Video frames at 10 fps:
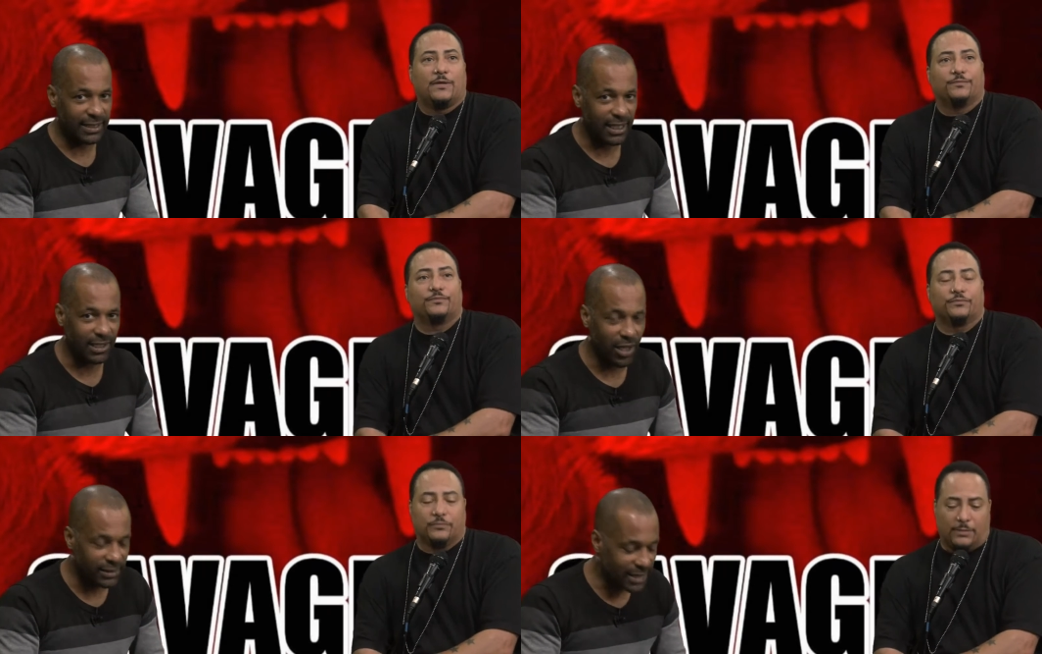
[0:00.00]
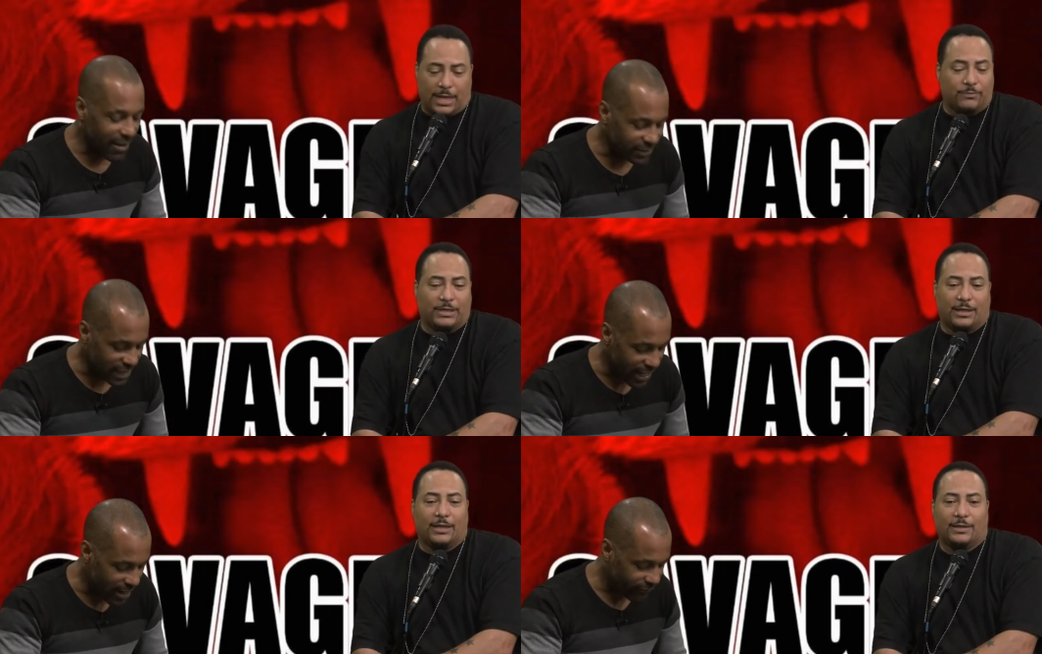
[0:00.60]
Speaker 1: out. done, y'all. Savage
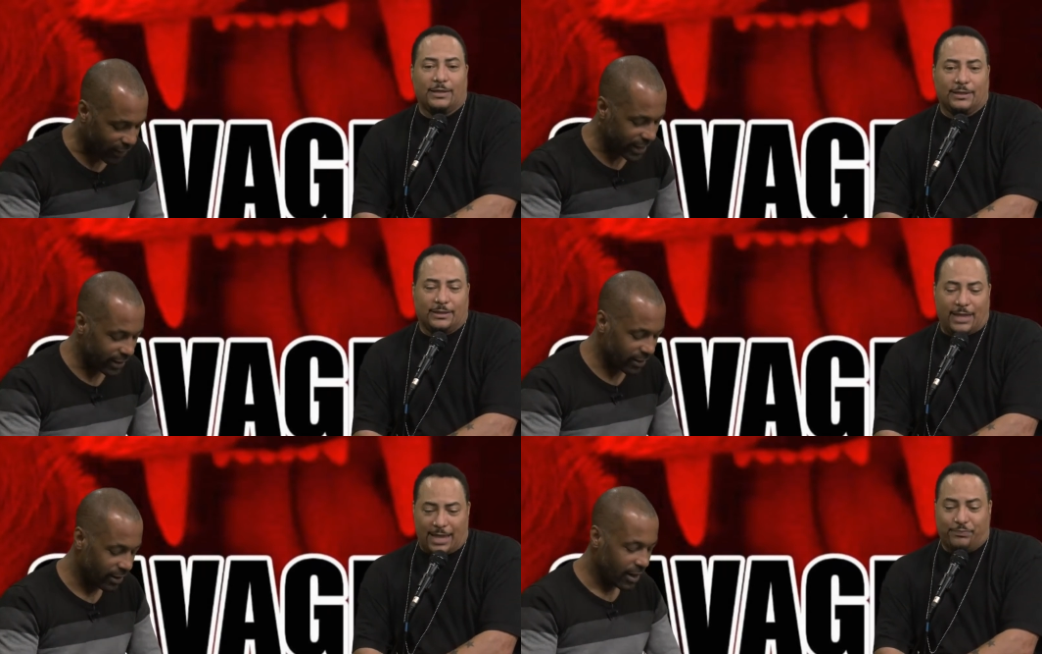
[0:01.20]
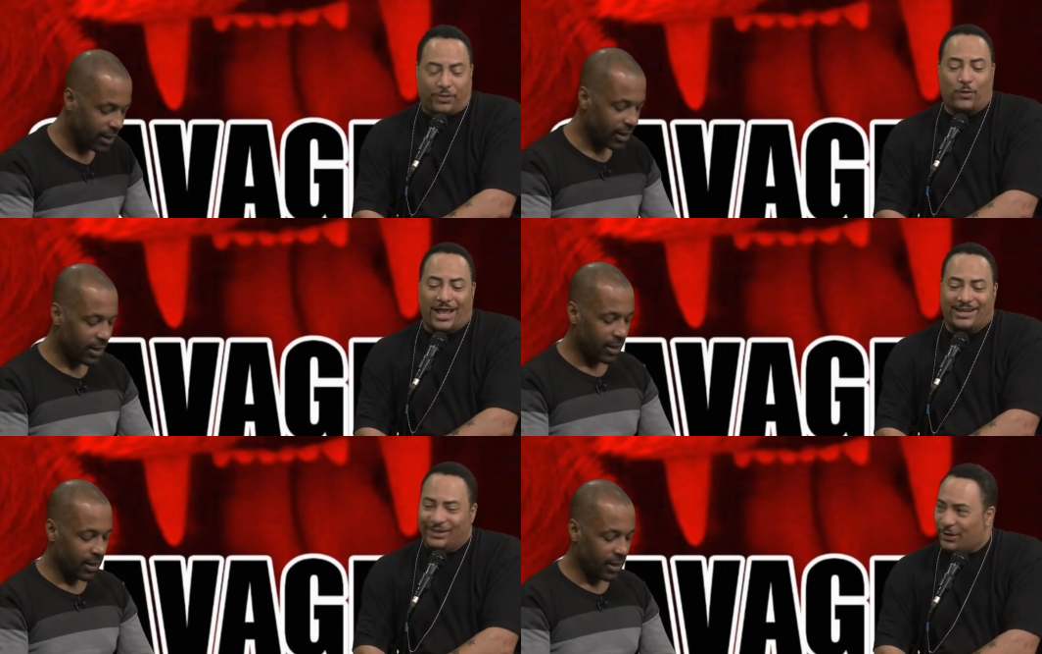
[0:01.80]
and, AF right here. And throw
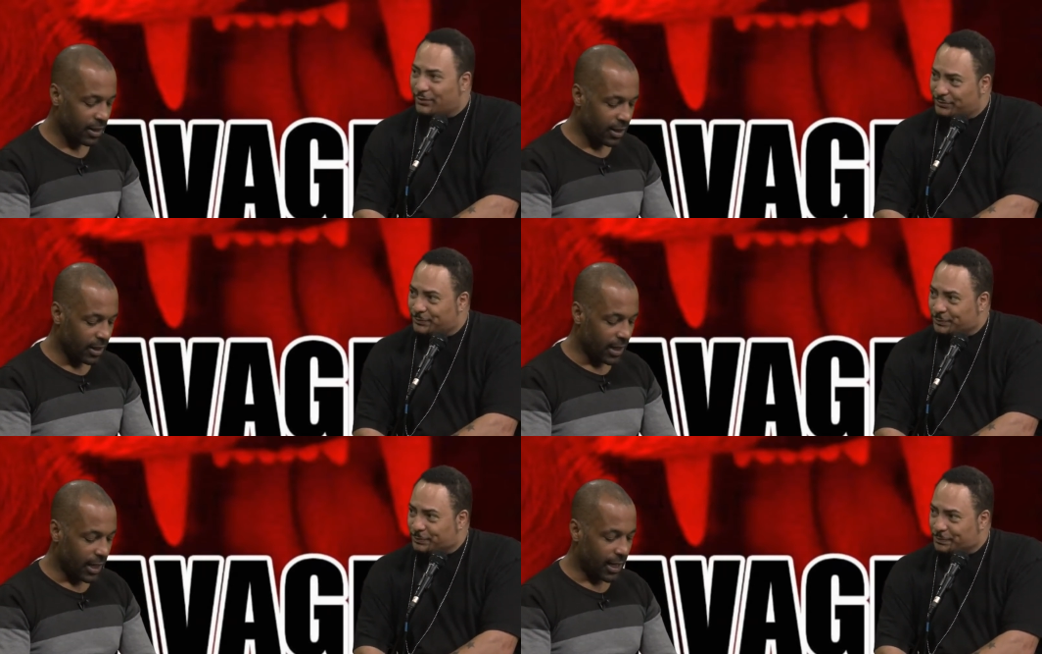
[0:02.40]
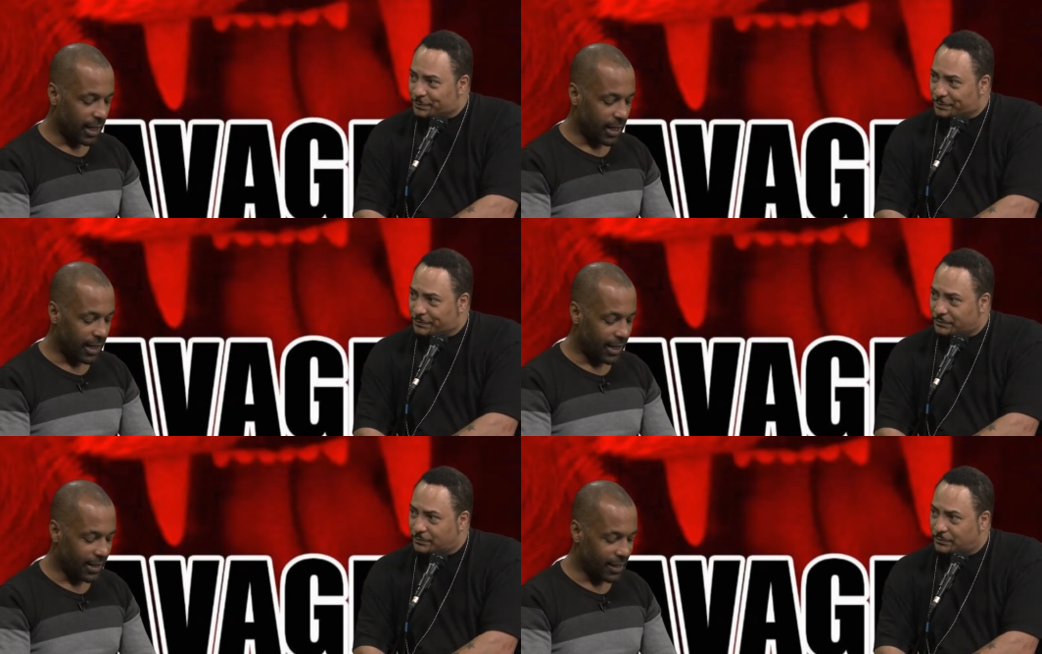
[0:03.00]
that in there.
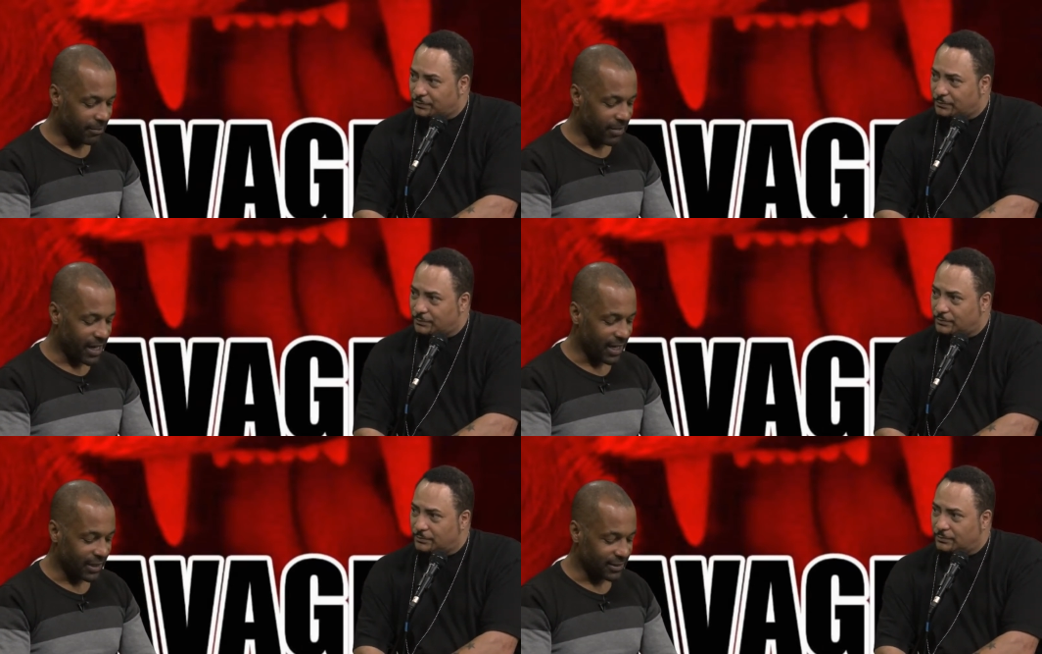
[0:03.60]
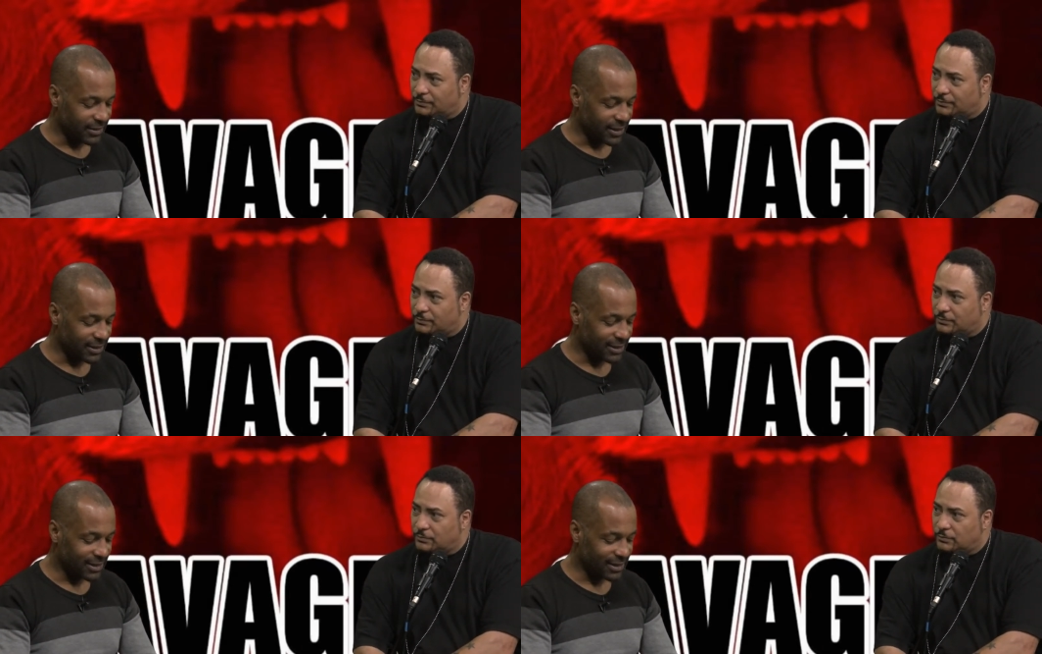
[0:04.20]
Uh, man,
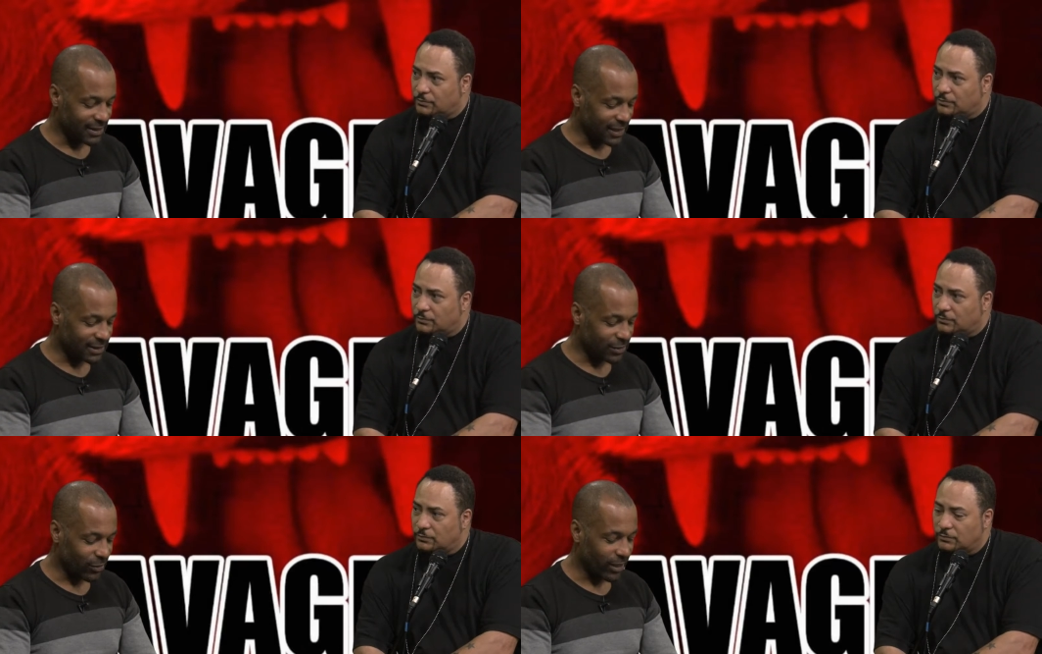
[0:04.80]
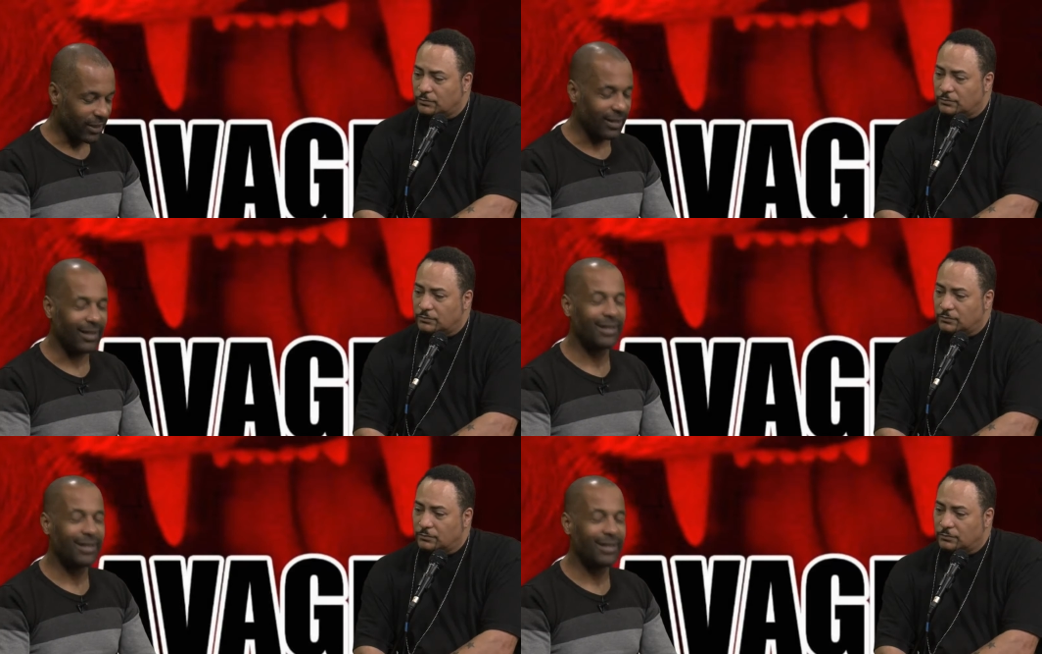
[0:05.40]
this this next story uh,